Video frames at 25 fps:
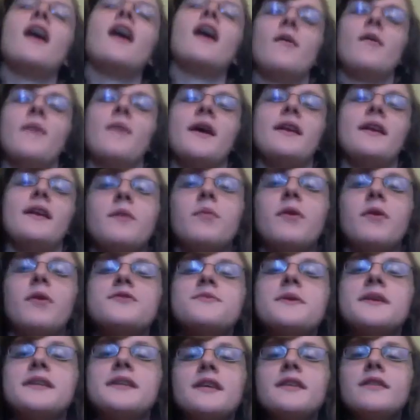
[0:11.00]
Um, I did brush
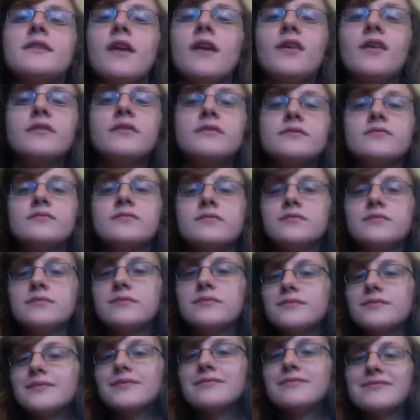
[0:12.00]
my teeth though,
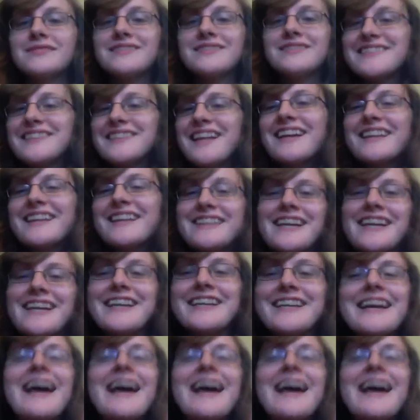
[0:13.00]
luckily.